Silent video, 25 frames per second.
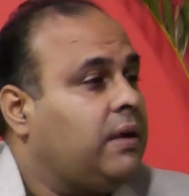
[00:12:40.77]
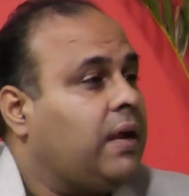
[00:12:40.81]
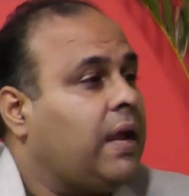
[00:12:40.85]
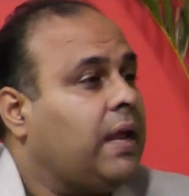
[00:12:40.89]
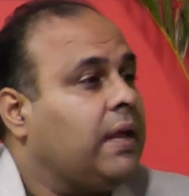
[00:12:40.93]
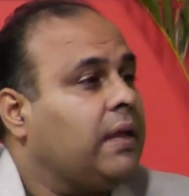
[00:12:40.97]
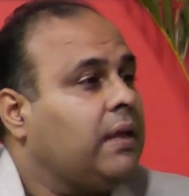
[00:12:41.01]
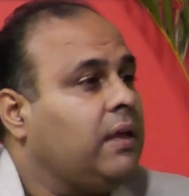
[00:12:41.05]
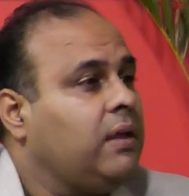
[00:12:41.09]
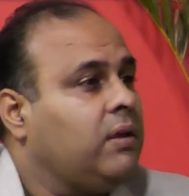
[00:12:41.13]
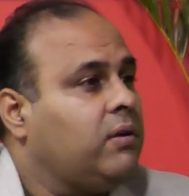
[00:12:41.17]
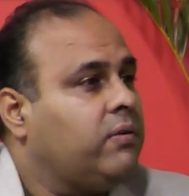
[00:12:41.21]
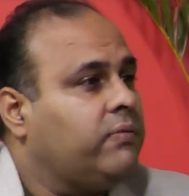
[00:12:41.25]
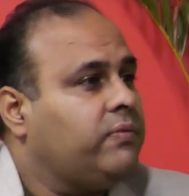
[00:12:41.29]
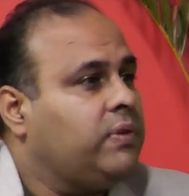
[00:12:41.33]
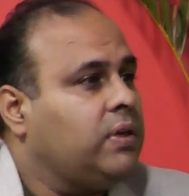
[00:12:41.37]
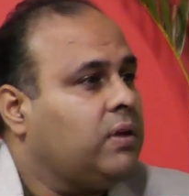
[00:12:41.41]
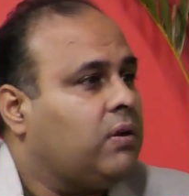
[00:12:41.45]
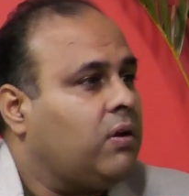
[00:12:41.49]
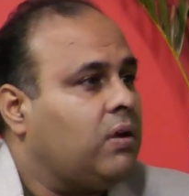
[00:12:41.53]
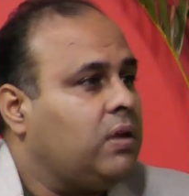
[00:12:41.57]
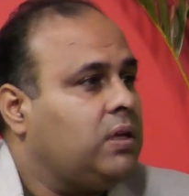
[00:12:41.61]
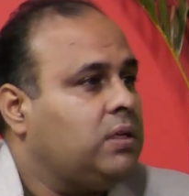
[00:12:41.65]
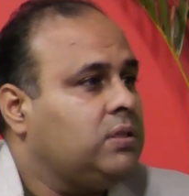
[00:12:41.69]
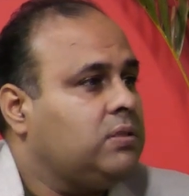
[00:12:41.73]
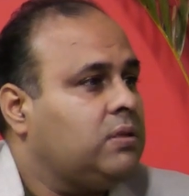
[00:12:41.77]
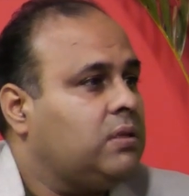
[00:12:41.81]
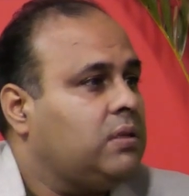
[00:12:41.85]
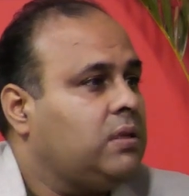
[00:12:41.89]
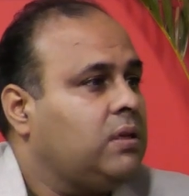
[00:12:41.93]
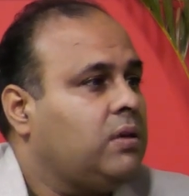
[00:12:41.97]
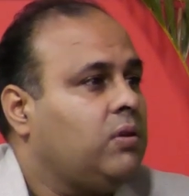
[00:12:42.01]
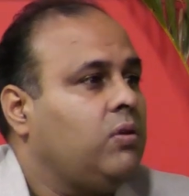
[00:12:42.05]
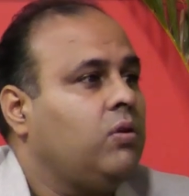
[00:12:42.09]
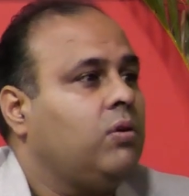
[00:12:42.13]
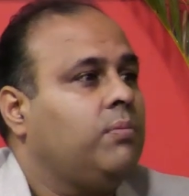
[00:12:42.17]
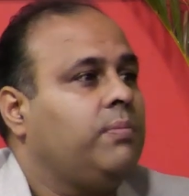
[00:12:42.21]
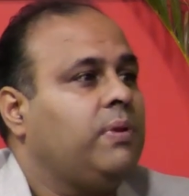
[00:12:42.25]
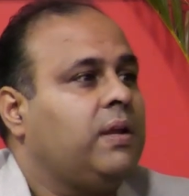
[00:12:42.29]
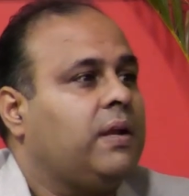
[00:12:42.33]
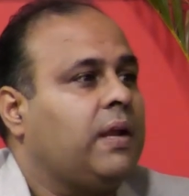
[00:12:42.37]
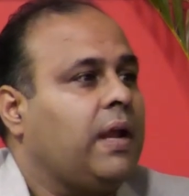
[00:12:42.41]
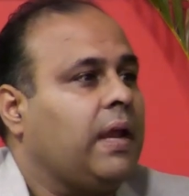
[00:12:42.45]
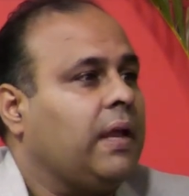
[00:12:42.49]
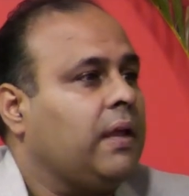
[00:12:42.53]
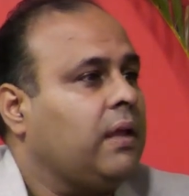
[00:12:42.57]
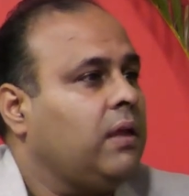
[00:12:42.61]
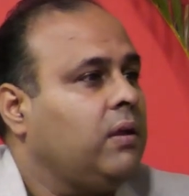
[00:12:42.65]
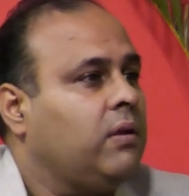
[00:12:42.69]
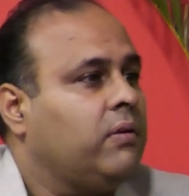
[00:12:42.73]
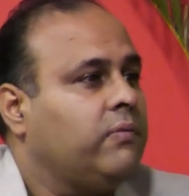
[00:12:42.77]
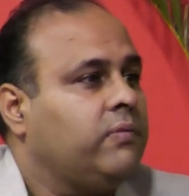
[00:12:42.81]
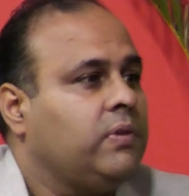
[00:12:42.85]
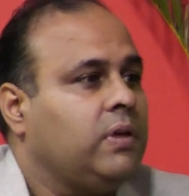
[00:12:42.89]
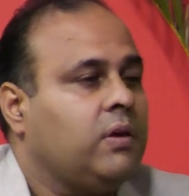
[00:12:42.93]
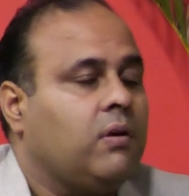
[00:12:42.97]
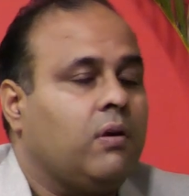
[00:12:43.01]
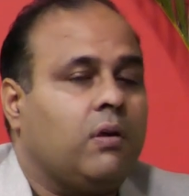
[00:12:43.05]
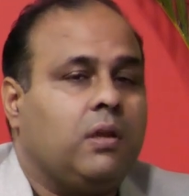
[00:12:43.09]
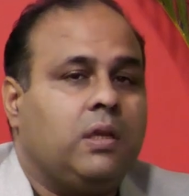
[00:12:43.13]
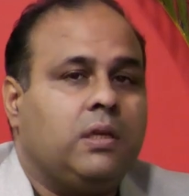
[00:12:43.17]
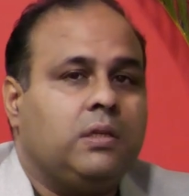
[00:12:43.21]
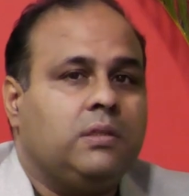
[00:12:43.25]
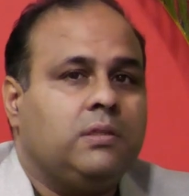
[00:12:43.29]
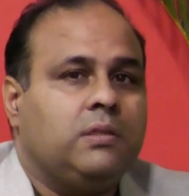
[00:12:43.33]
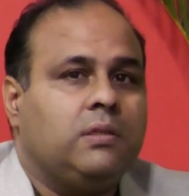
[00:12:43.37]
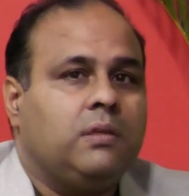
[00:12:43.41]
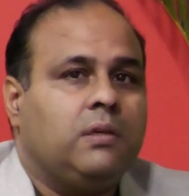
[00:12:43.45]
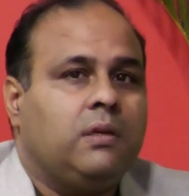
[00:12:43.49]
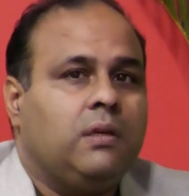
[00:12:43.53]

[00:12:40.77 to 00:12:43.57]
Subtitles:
ranking of the college or the global ranking of the college.